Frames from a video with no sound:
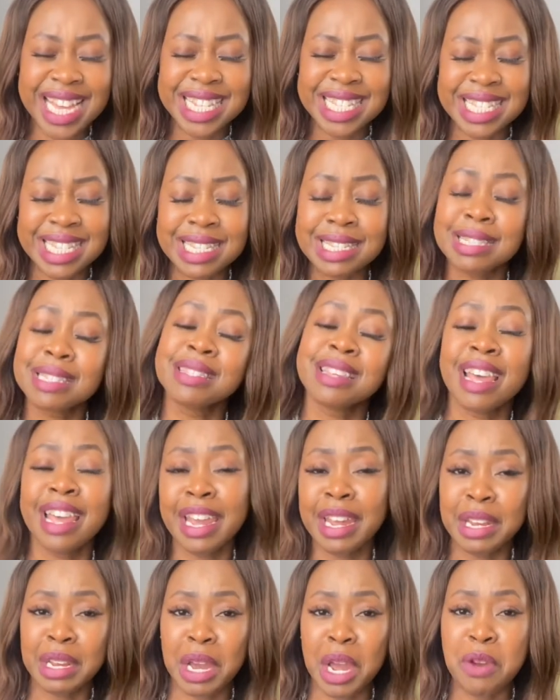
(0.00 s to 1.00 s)
is
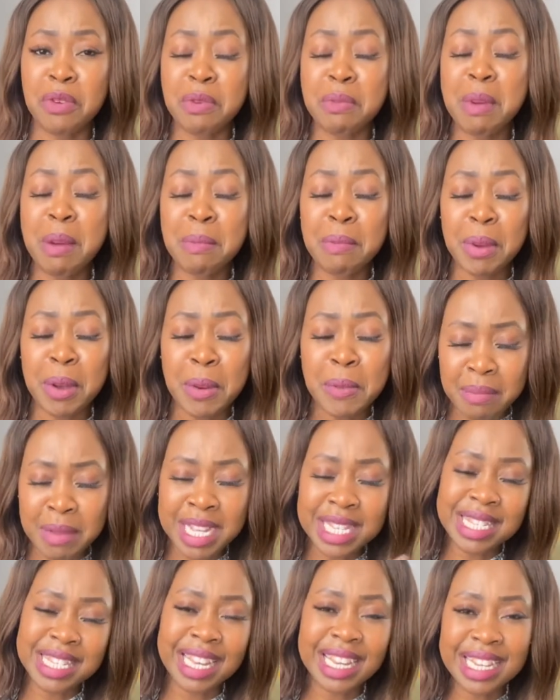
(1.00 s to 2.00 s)
insane. I remember my
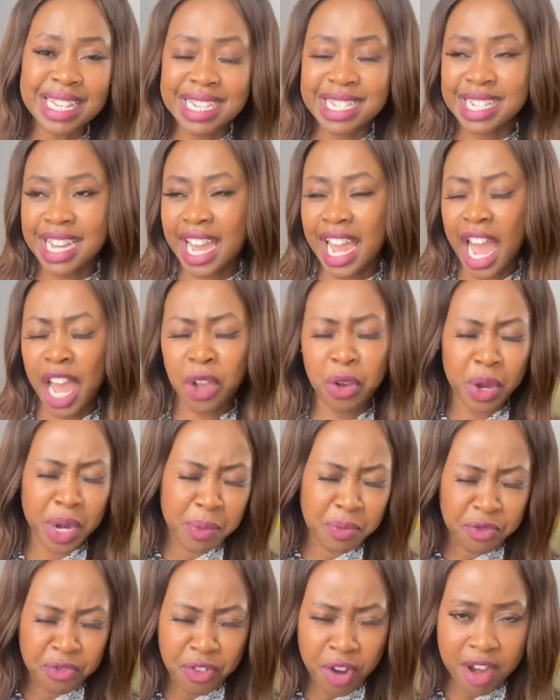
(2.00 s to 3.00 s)
second day, I got
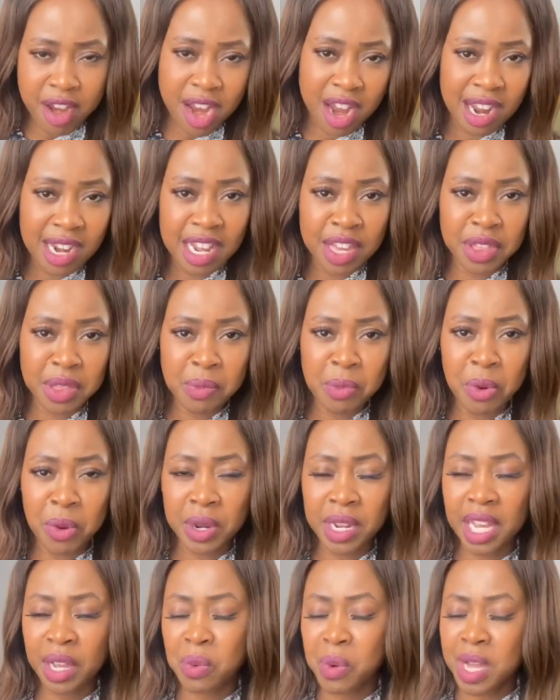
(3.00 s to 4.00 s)
up very early in the
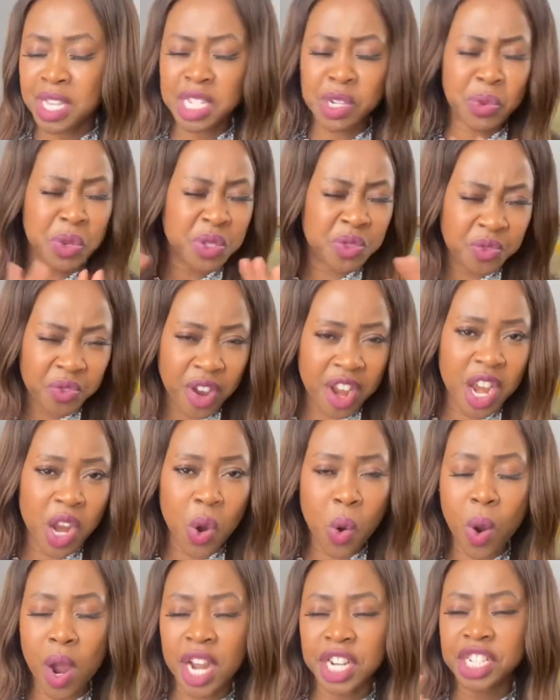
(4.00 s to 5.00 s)
morning whilst it was very
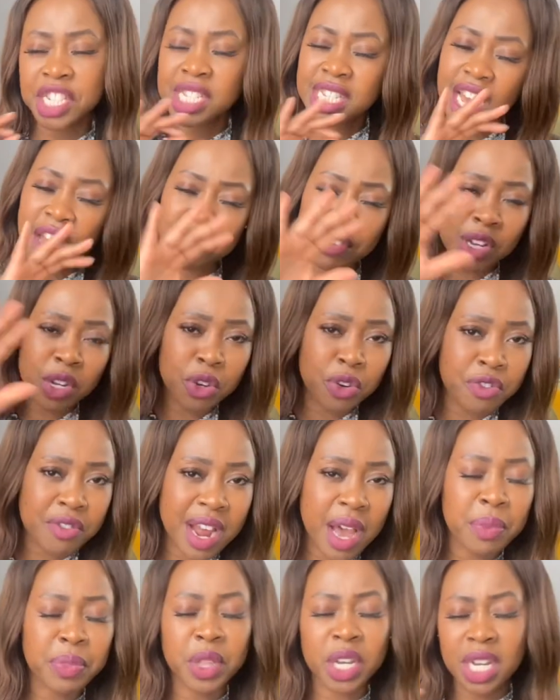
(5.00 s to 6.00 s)
quiet, just to have a look
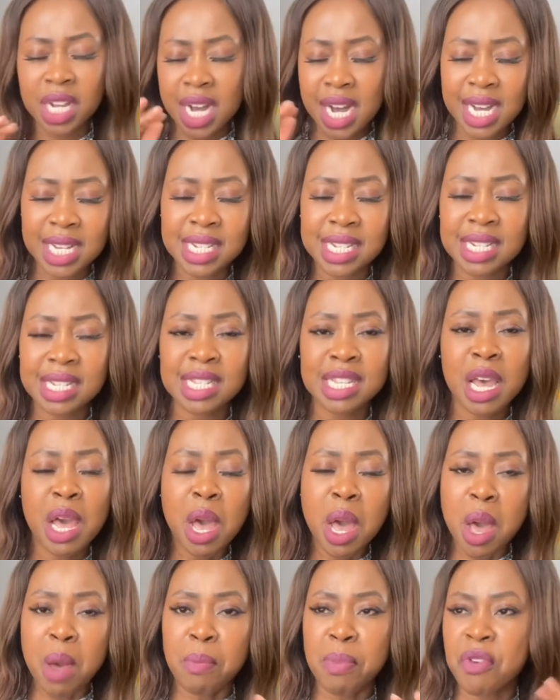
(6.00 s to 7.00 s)
around the gardens
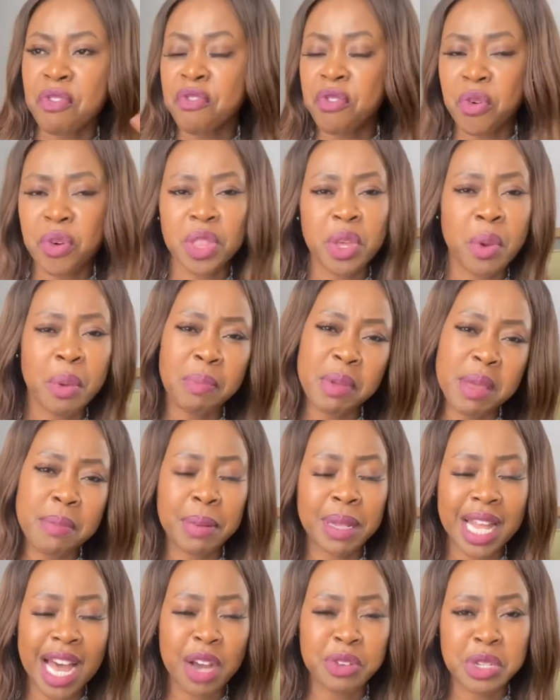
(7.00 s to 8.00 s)
before there were
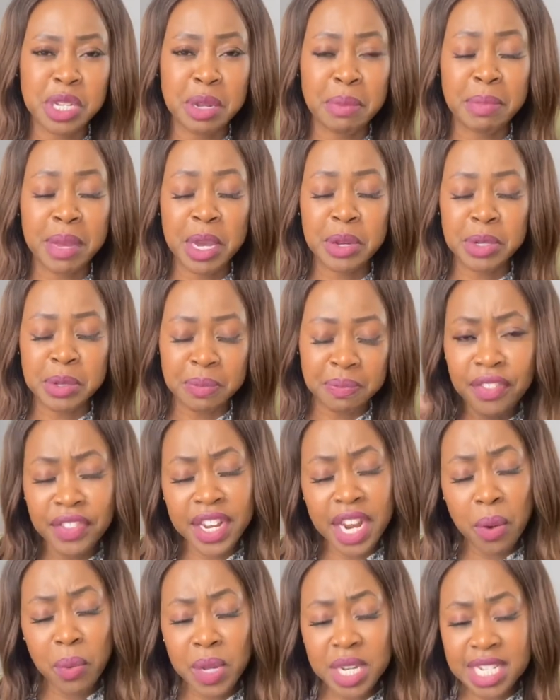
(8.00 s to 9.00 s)
people out and about. And
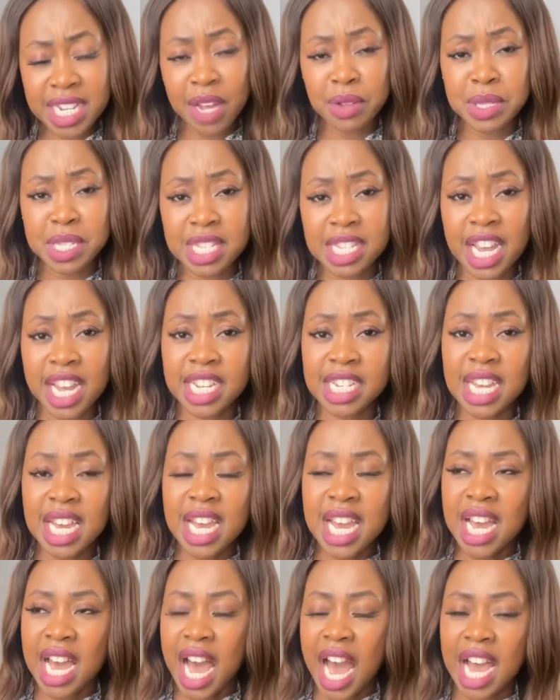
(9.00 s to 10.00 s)
then I went outside
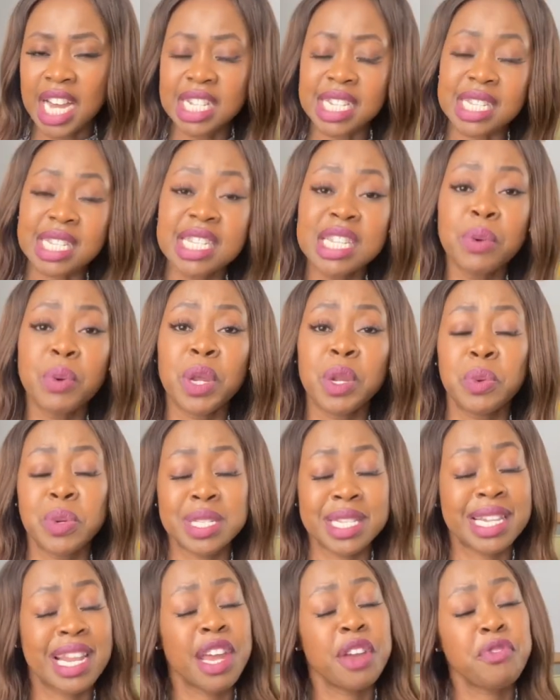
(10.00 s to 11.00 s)
to see what it
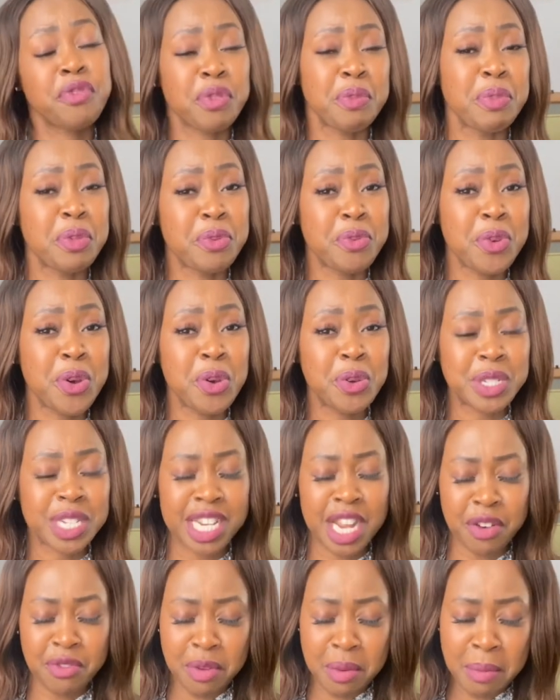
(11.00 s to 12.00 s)
was like from the road,
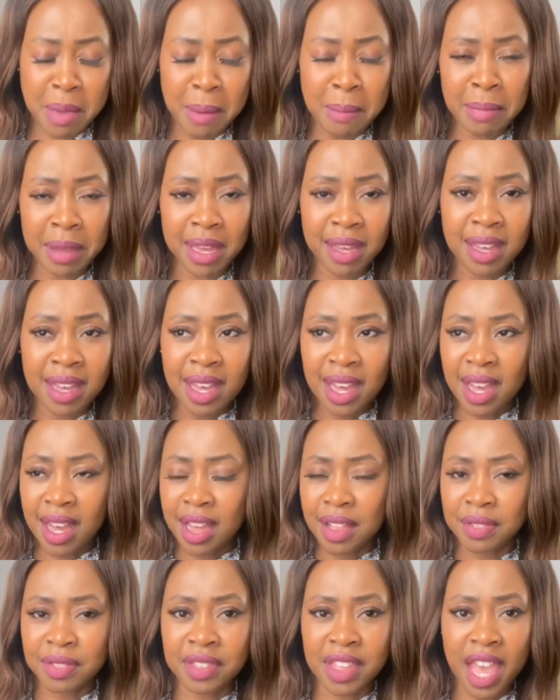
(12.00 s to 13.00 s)
and I remember
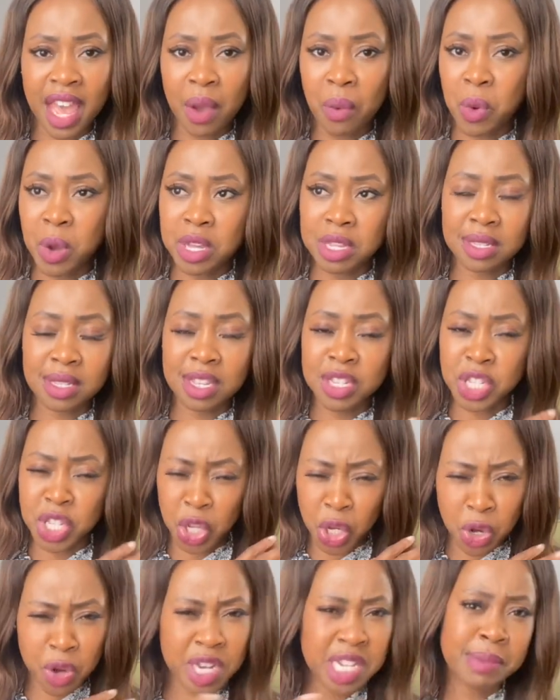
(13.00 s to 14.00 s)
there was a
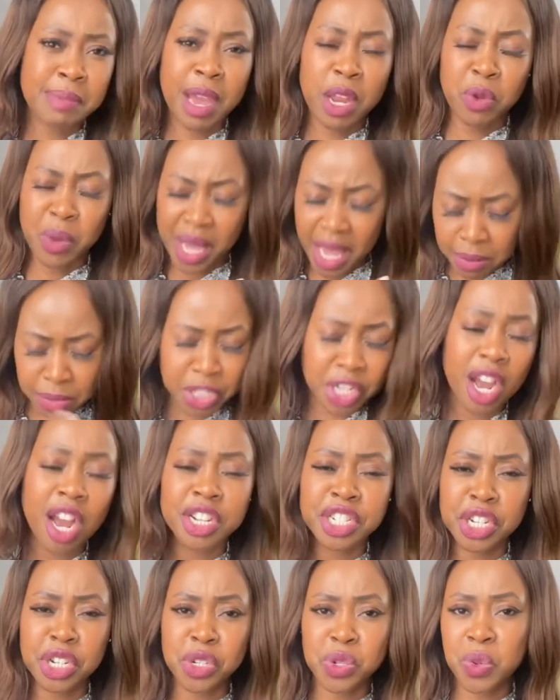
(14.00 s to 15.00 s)
security man who came
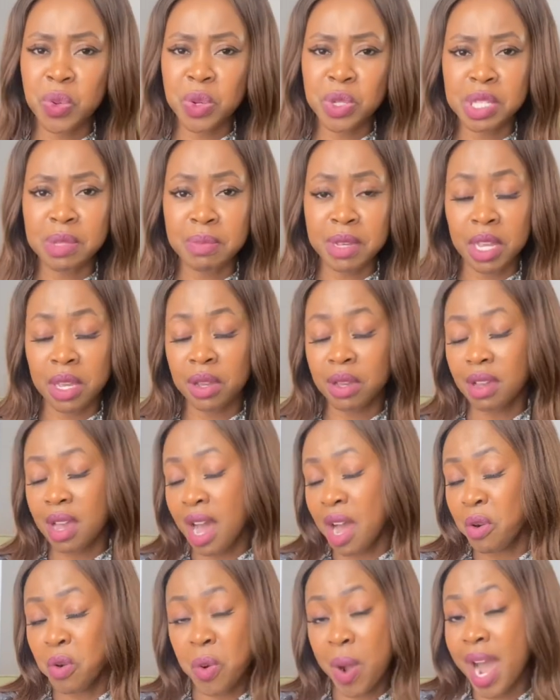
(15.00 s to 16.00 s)
charging towards me
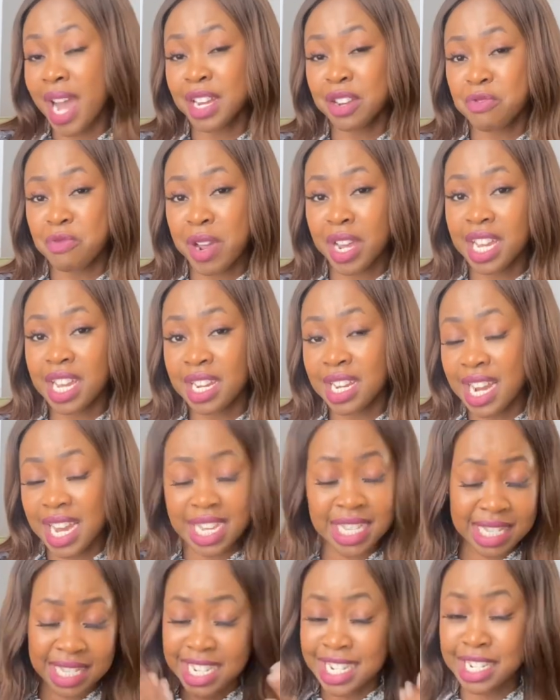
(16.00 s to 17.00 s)
who I hadn't
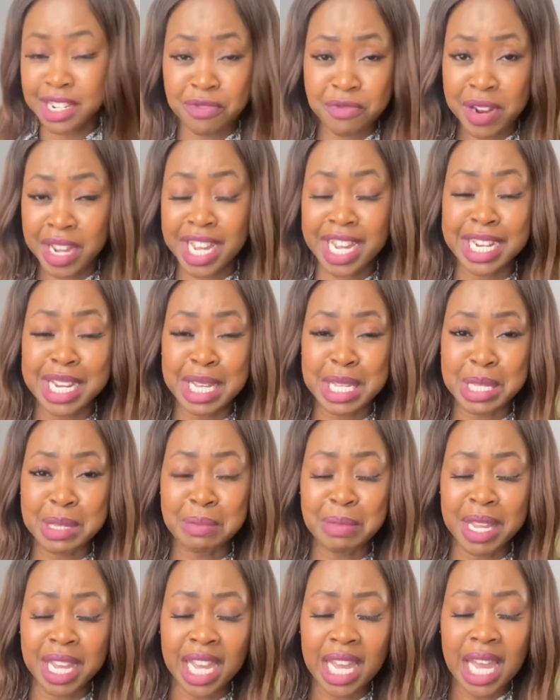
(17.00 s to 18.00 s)
recognized. He didn't recognize
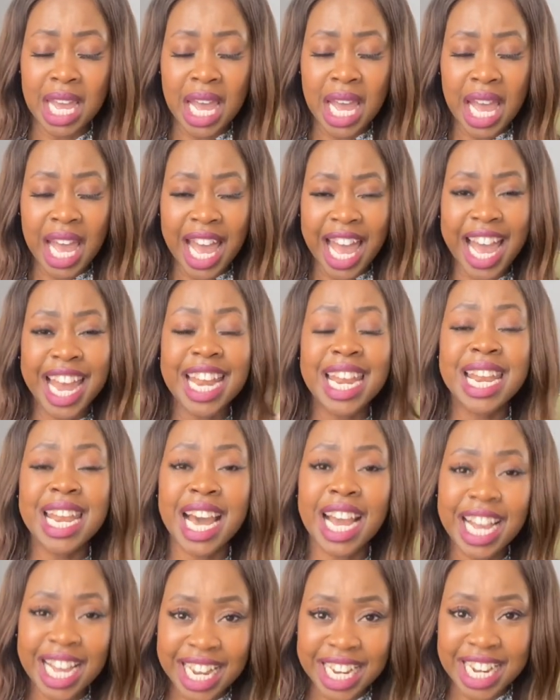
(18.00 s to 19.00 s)
me, and
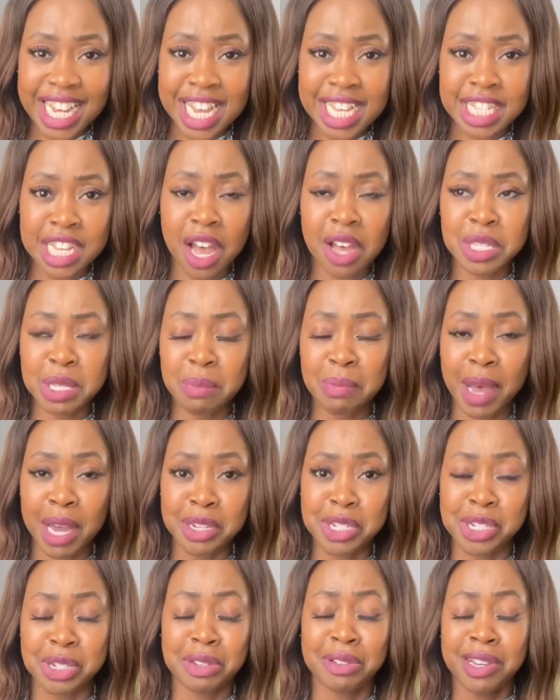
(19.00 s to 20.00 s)
luckily, as I was
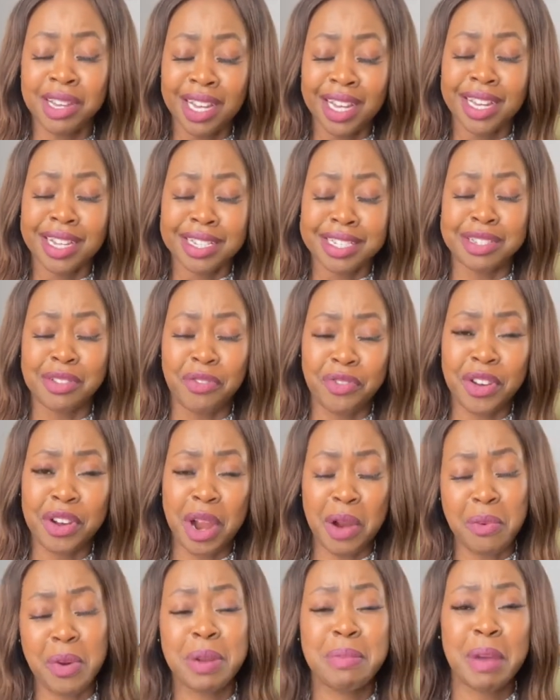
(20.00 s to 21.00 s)
about to figure
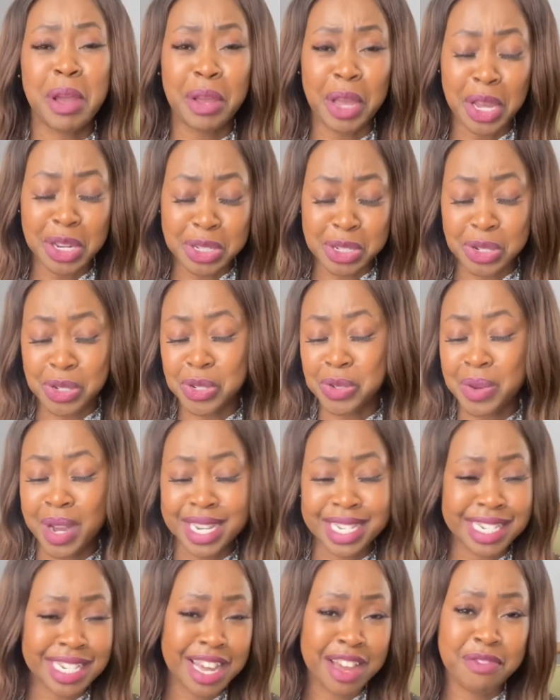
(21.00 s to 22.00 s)
out what am I going to do, I
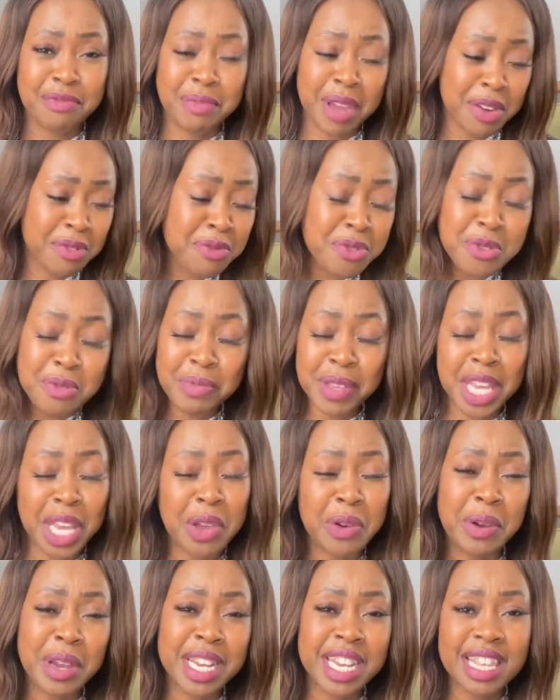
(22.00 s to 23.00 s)
didn't have my room
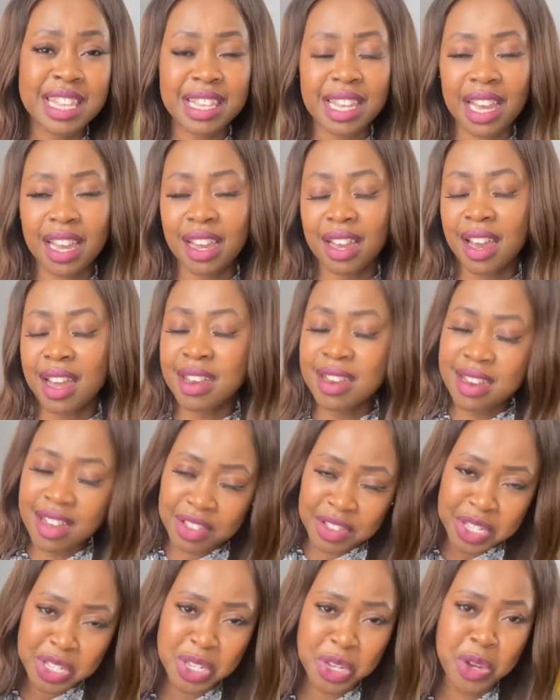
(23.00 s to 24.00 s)
key or anything,
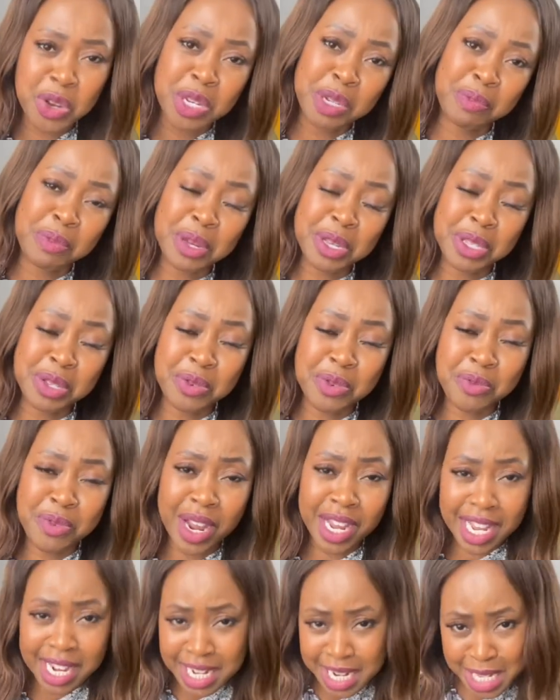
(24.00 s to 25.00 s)
another security person who
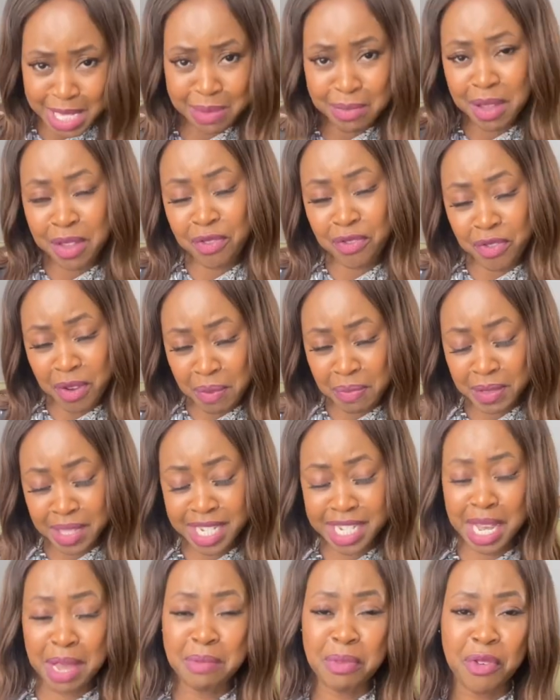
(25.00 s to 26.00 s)
recognized me from the
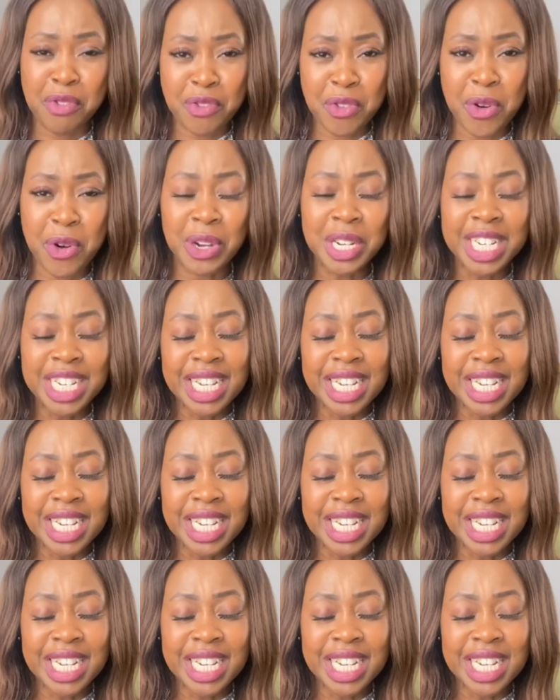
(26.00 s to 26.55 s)
day before